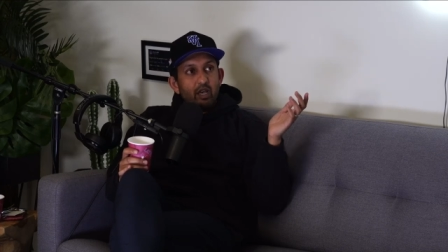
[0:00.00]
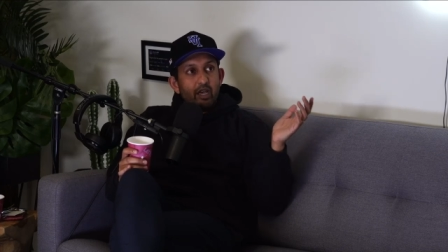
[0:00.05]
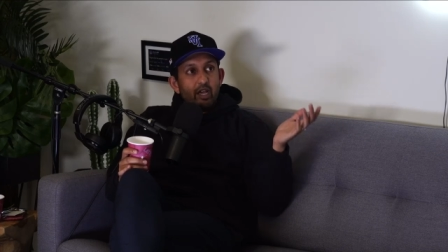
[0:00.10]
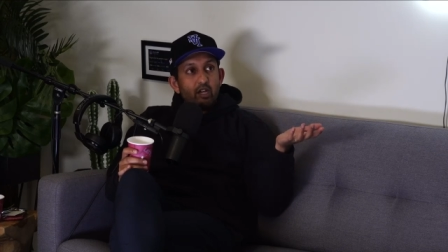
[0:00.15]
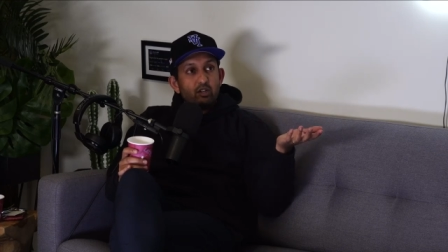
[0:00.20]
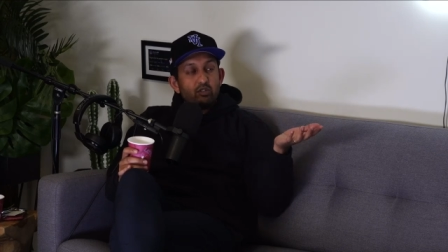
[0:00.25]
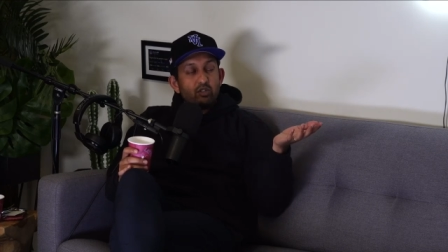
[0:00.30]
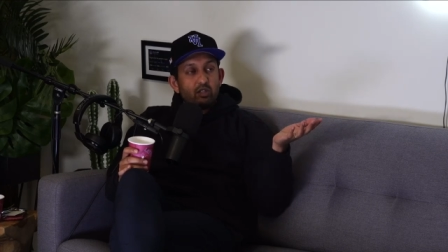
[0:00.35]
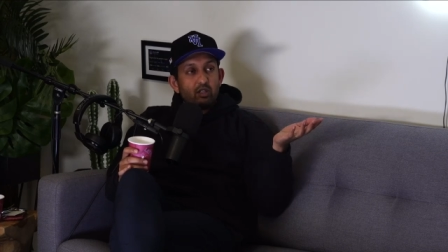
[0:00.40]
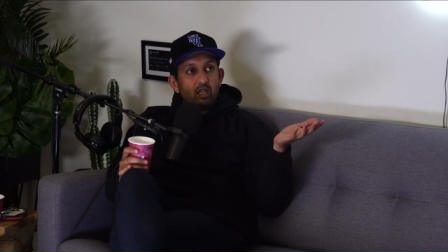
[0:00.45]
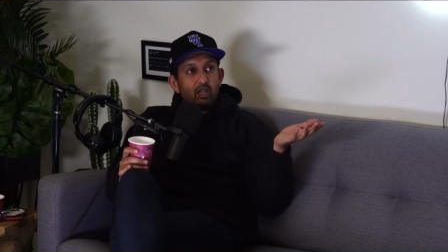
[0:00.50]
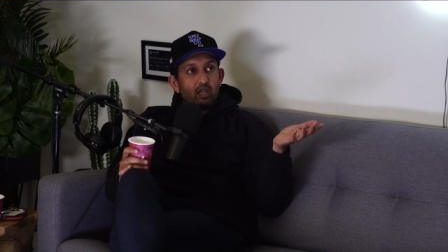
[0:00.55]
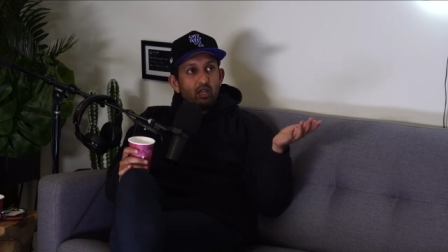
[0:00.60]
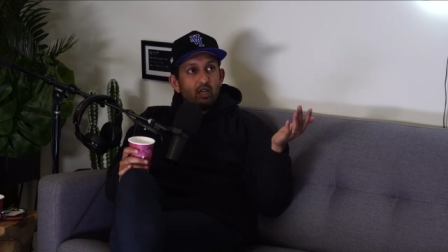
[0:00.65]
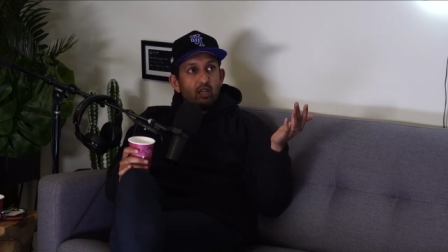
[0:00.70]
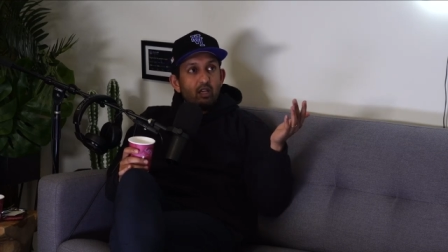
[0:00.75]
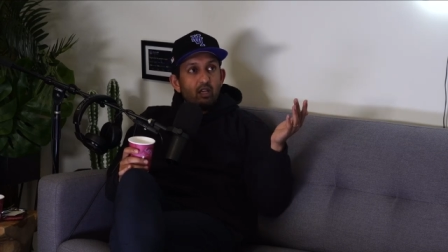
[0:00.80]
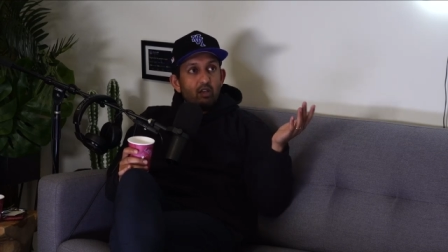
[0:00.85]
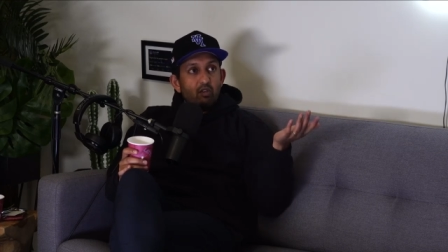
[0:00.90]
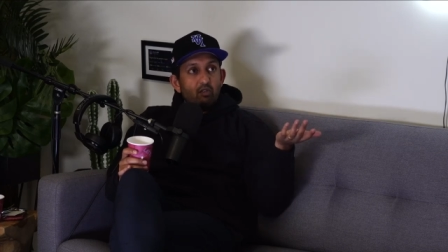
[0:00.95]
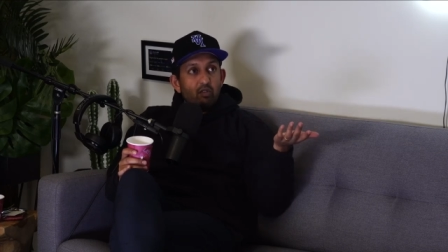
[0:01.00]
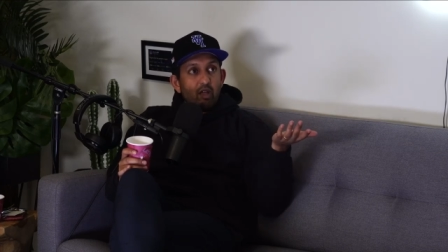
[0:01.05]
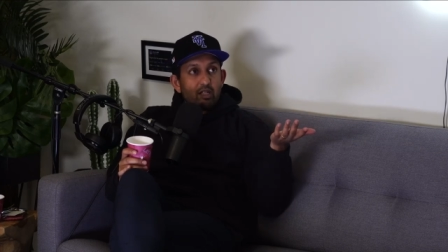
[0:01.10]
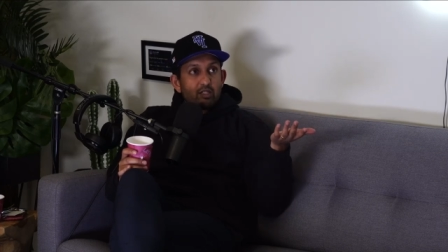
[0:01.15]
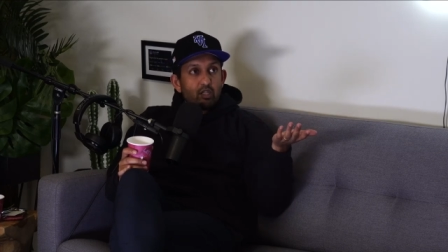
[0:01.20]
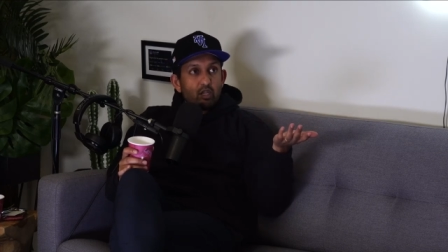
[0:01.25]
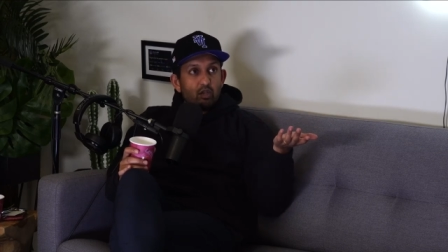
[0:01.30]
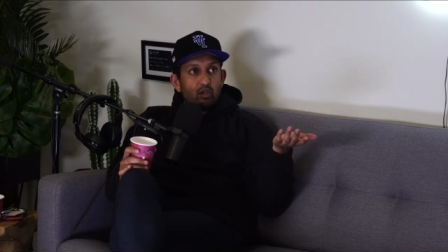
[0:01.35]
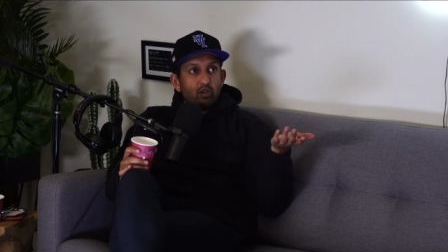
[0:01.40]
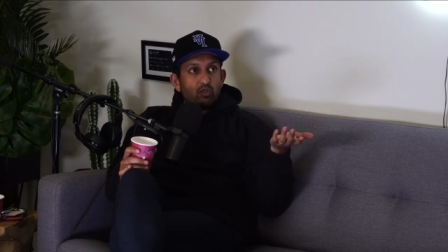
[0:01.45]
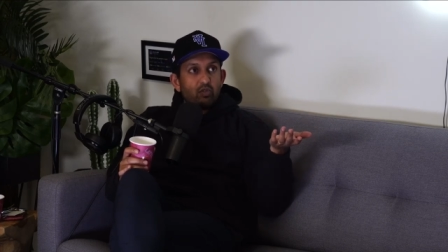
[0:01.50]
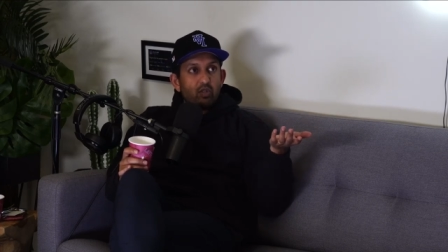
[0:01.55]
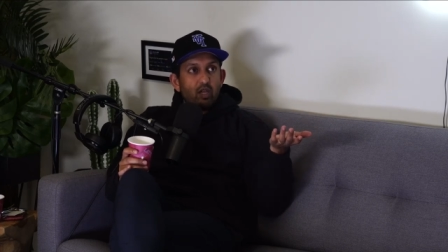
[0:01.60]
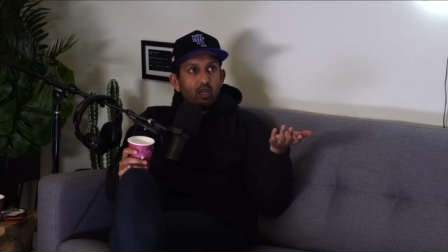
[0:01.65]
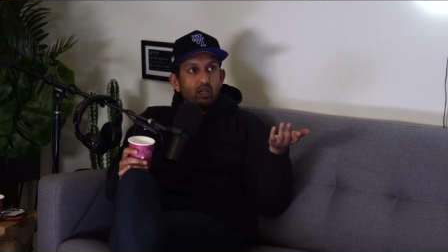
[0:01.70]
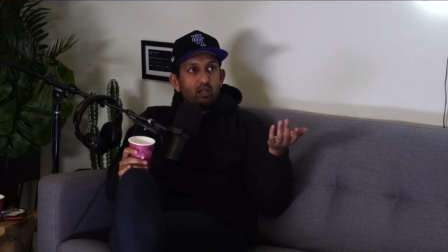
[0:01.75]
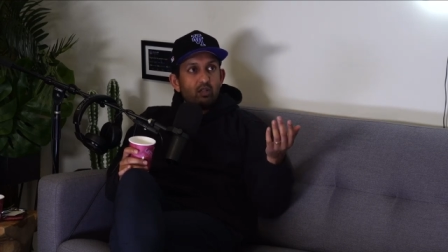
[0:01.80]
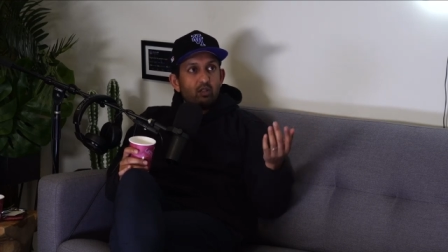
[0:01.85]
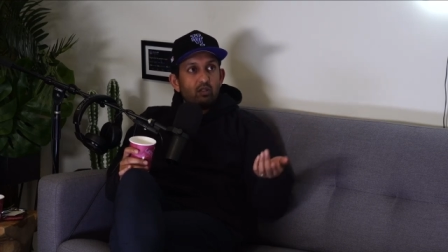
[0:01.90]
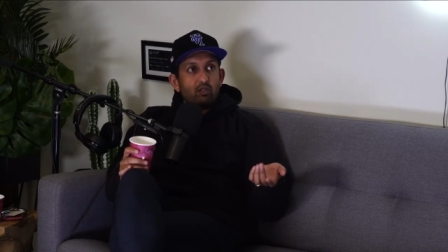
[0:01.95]
Here's the thing. That's a good
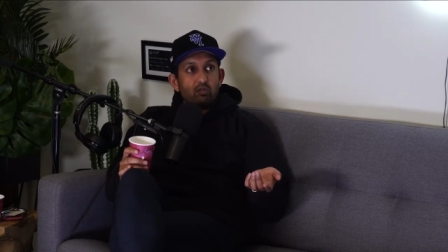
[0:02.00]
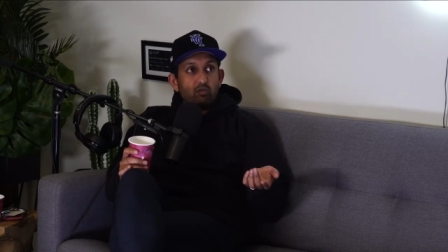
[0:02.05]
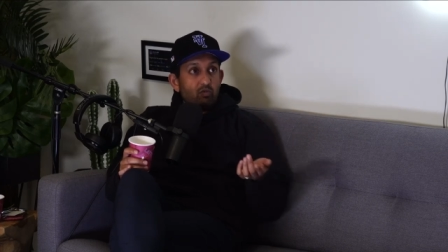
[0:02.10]
thing.